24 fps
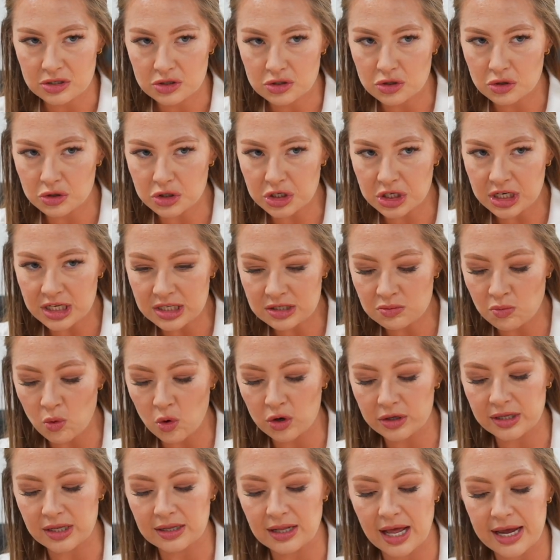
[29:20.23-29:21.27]
So she's more
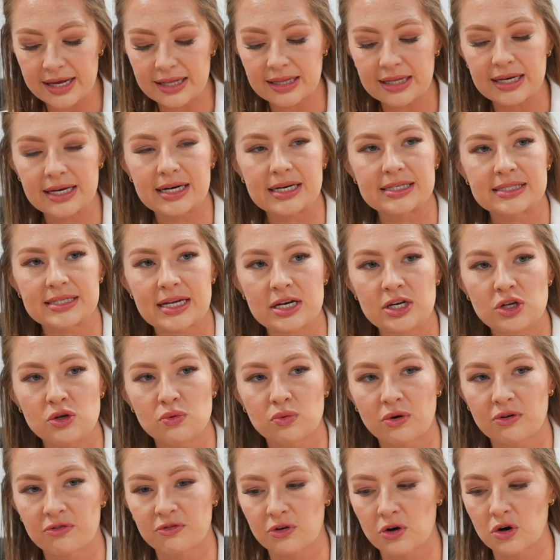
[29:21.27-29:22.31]
than likely going to send you
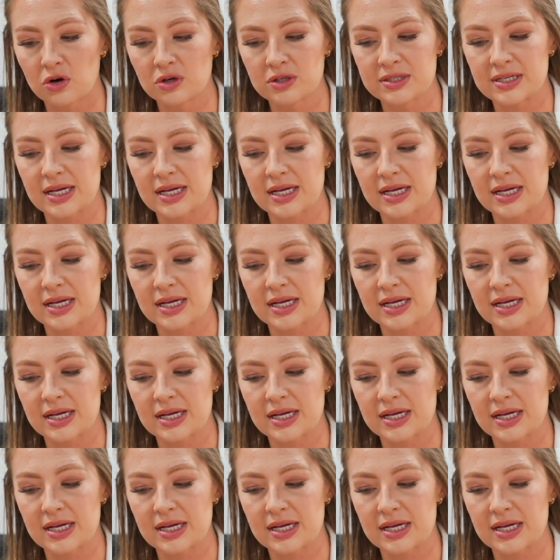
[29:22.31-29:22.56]
referrals